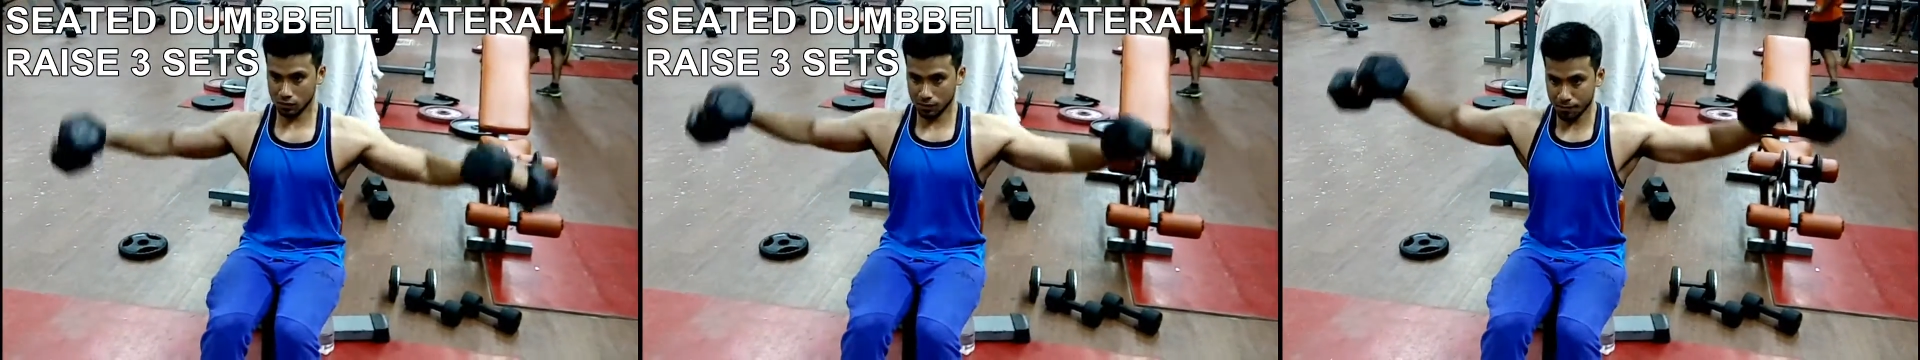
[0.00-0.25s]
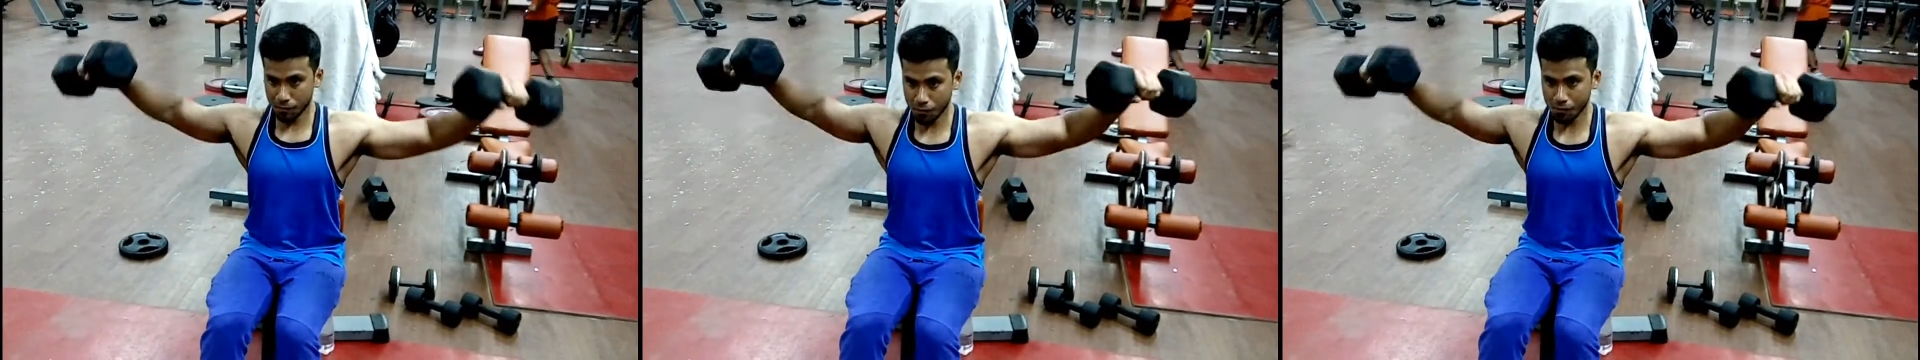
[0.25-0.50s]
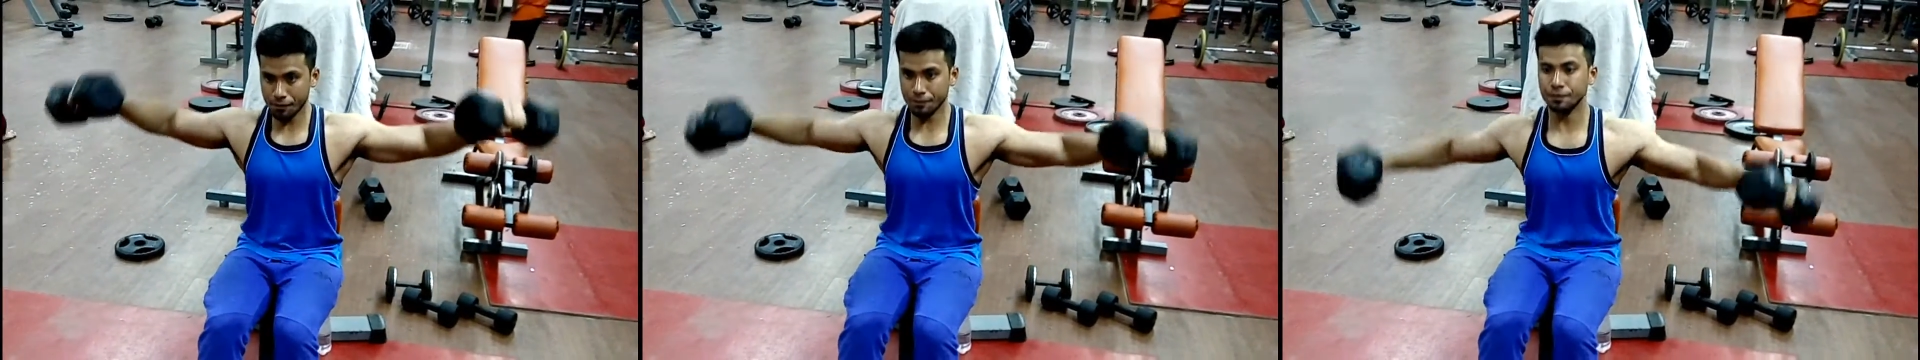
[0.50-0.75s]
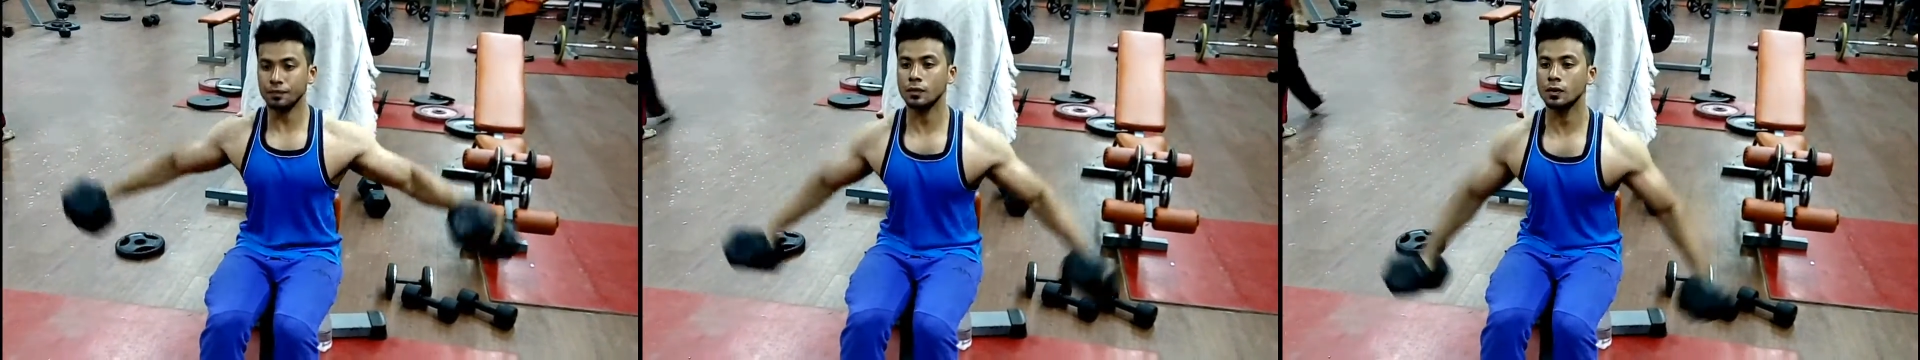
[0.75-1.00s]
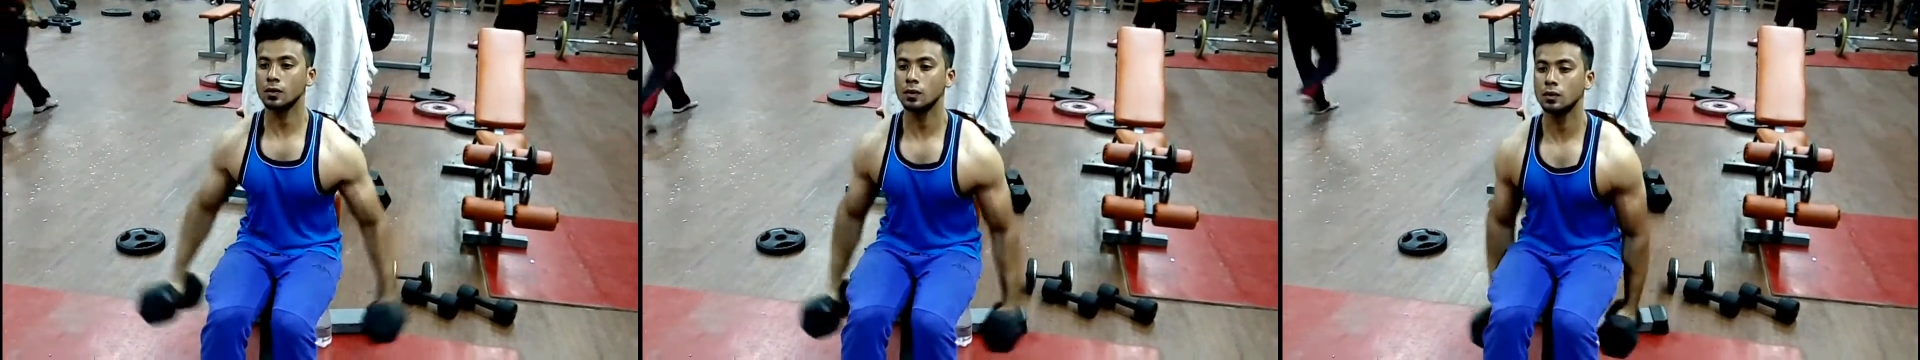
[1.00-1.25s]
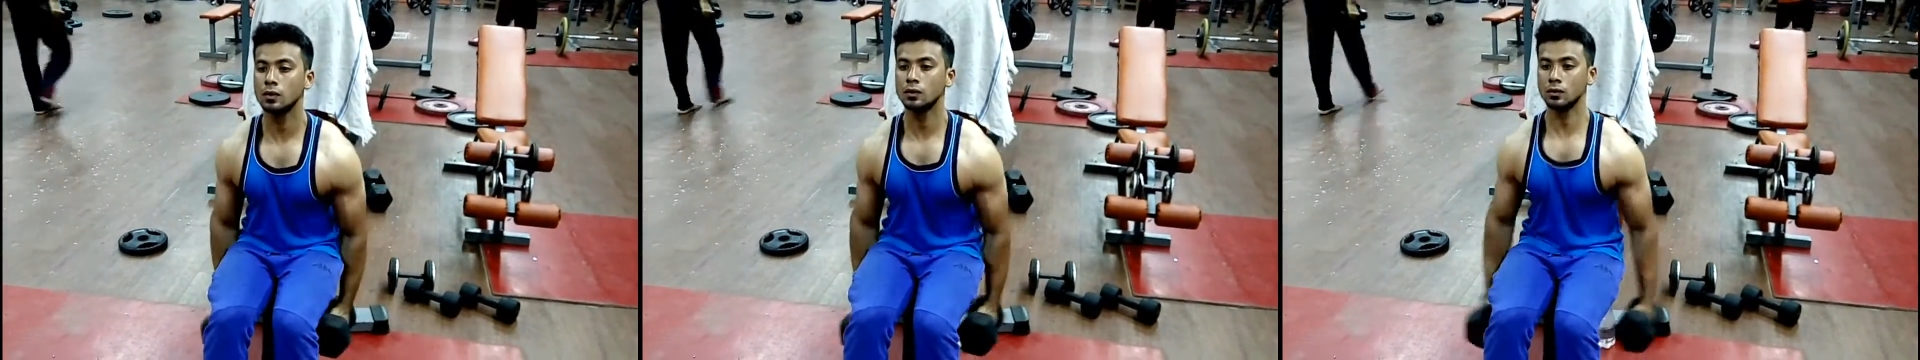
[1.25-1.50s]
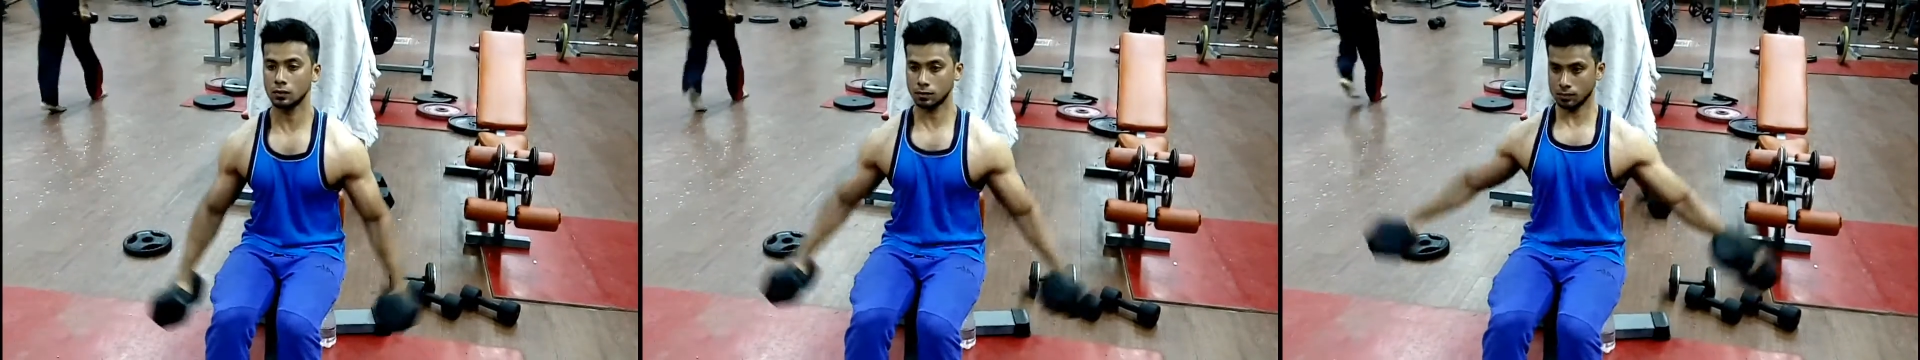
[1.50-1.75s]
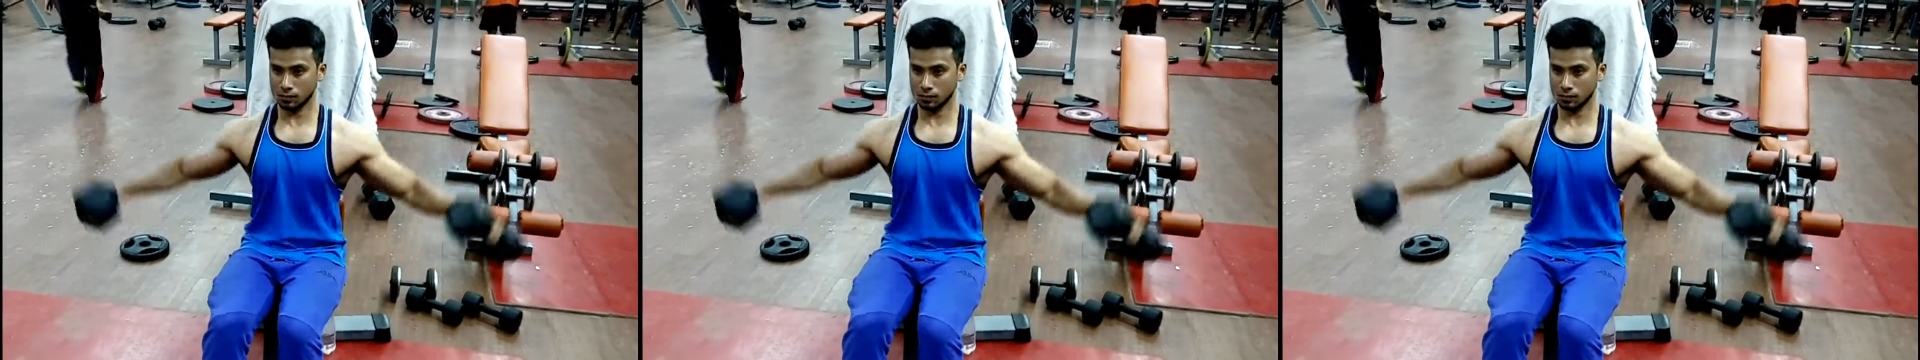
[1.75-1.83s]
We did about 3 sets of this.